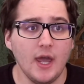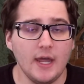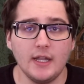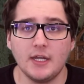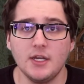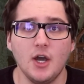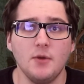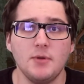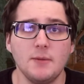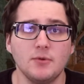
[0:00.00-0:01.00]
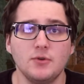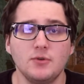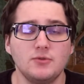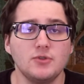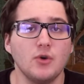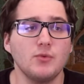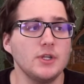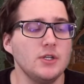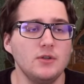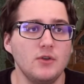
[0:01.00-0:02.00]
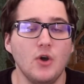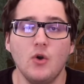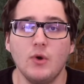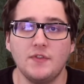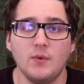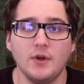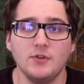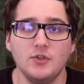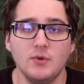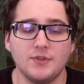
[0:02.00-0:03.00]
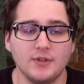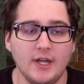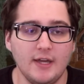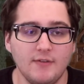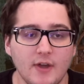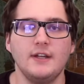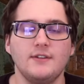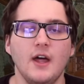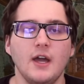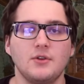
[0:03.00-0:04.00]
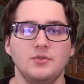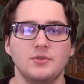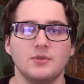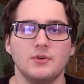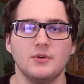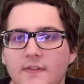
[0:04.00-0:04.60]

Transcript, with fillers: and like young people who don't really know what they want to do with their life, it's not cool.